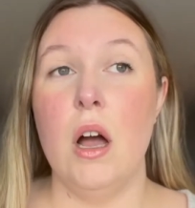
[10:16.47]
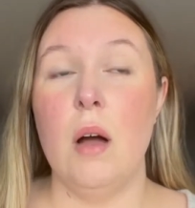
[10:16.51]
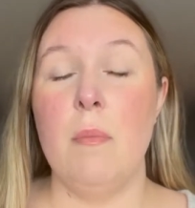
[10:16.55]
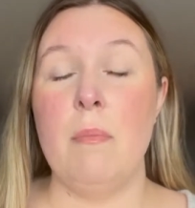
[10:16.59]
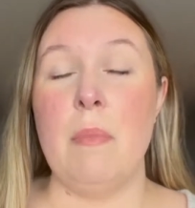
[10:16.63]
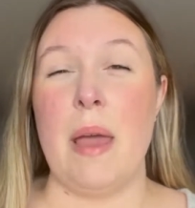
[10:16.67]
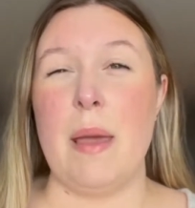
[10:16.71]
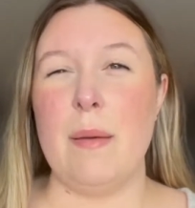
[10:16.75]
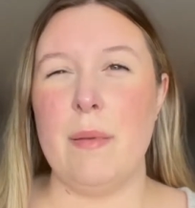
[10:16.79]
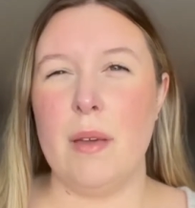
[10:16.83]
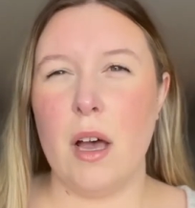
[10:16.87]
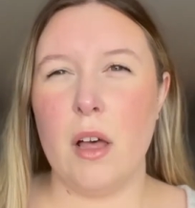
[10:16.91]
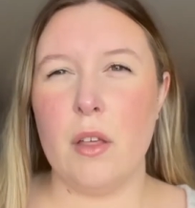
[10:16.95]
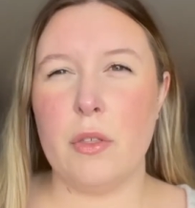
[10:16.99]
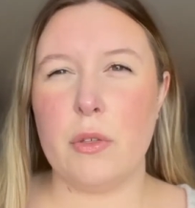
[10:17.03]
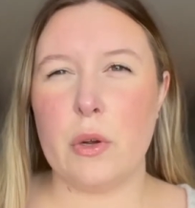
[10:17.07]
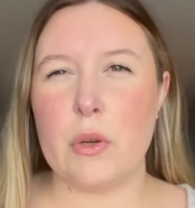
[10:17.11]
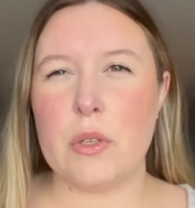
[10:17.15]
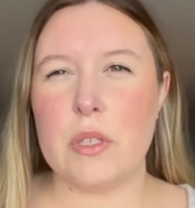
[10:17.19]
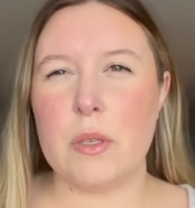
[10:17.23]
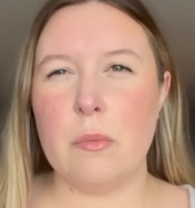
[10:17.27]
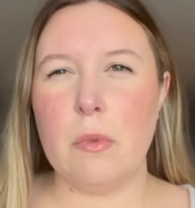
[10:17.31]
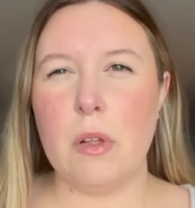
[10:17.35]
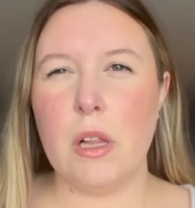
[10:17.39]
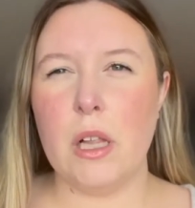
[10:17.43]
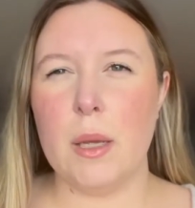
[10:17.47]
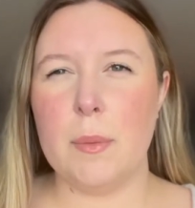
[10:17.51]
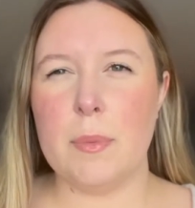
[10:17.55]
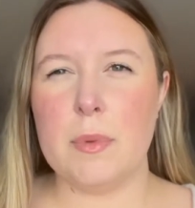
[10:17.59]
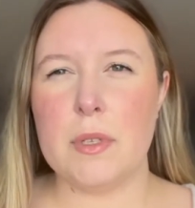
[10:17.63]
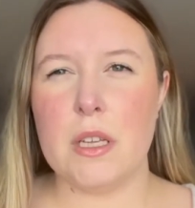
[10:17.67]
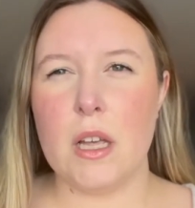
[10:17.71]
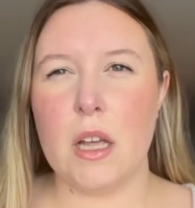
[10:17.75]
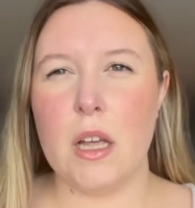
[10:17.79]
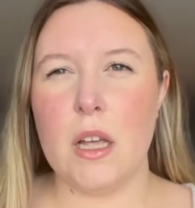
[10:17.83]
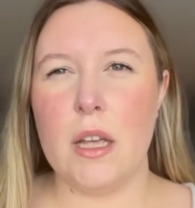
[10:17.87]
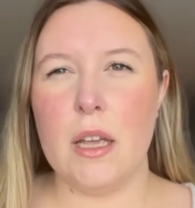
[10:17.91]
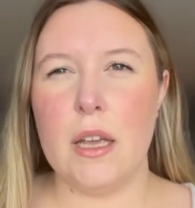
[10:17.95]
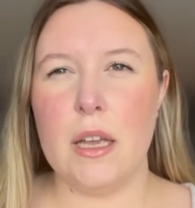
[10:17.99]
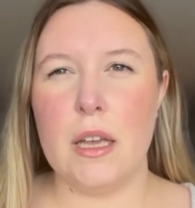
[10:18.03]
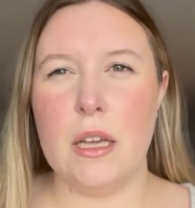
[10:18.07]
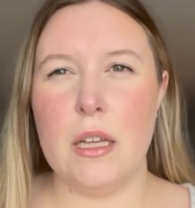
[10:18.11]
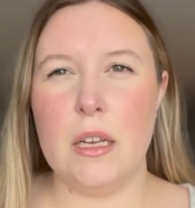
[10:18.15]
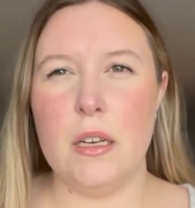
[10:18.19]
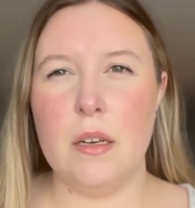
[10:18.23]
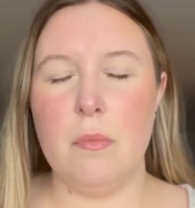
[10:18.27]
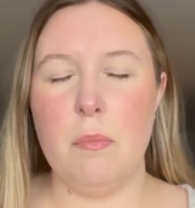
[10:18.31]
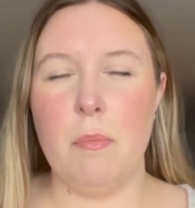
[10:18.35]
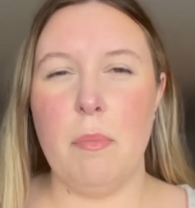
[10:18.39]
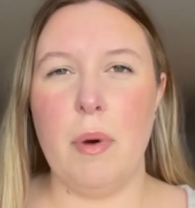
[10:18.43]
maybe I'll throw some clips
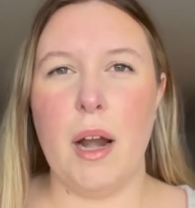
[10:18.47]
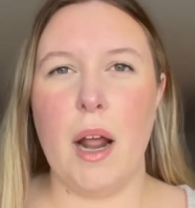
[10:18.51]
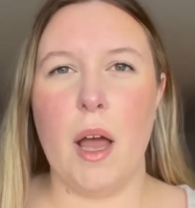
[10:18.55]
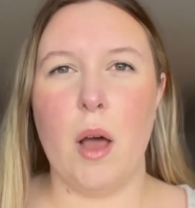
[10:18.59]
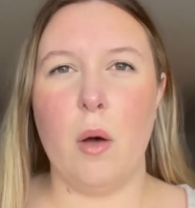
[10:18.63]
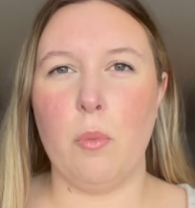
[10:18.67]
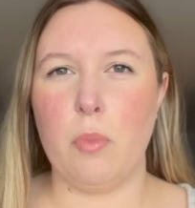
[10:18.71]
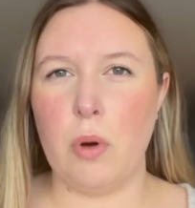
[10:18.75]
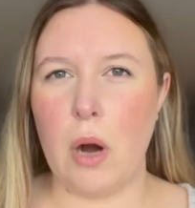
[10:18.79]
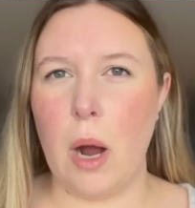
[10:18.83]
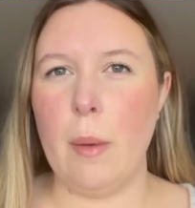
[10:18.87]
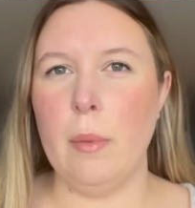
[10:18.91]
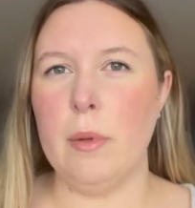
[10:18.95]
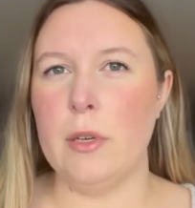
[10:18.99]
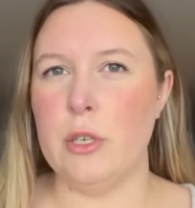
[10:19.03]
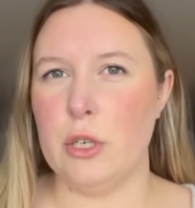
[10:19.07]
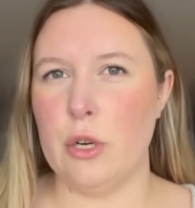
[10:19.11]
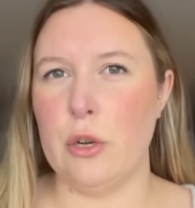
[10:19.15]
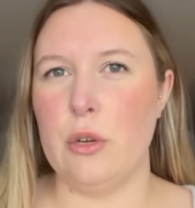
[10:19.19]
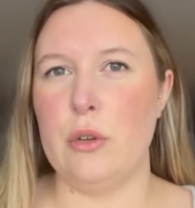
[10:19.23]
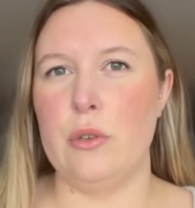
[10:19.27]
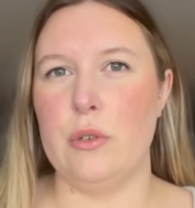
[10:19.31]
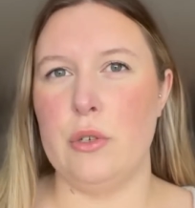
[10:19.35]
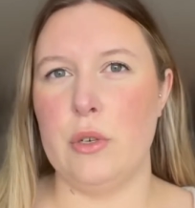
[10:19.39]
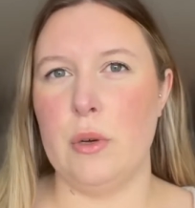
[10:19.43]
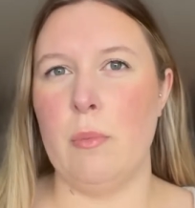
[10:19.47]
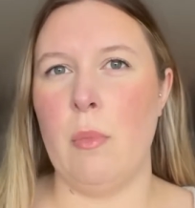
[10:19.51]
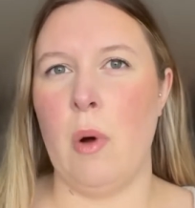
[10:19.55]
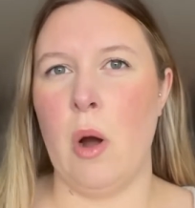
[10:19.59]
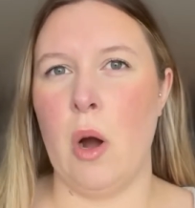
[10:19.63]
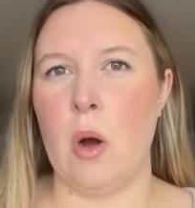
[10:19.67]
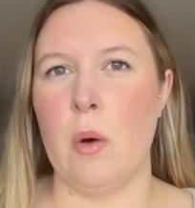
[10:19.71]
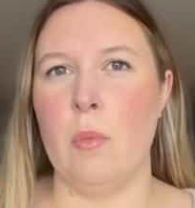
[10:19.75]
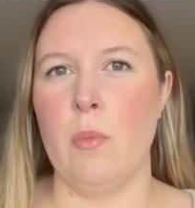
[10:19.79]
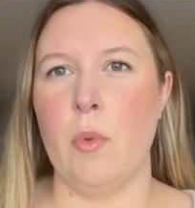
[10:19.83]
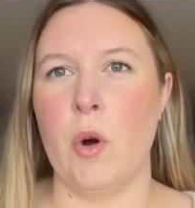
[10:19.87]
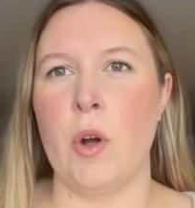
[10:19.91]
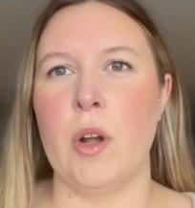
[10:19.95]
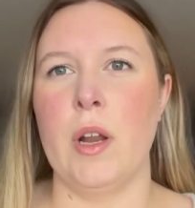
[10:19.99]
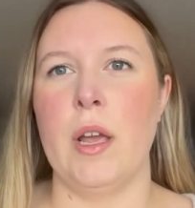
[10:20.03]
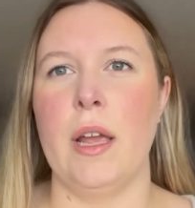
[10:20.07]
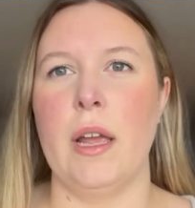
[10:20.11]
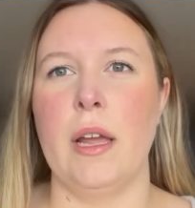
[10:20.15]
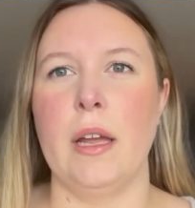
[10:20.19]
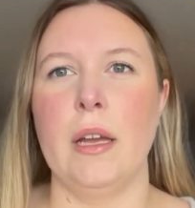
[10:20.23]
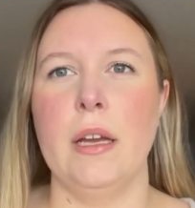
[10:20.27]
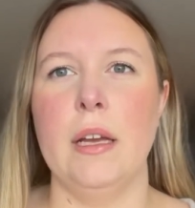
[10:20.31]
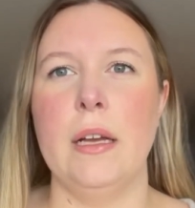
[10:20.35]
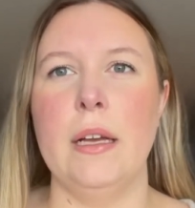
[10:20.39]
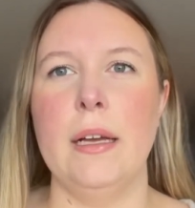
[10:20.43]
in, but I'll probably show you tomorrow
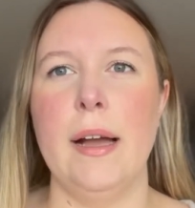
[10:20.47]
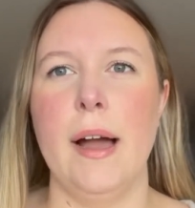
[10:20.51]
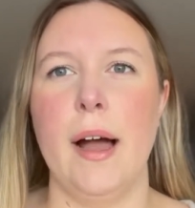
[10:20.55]
morning.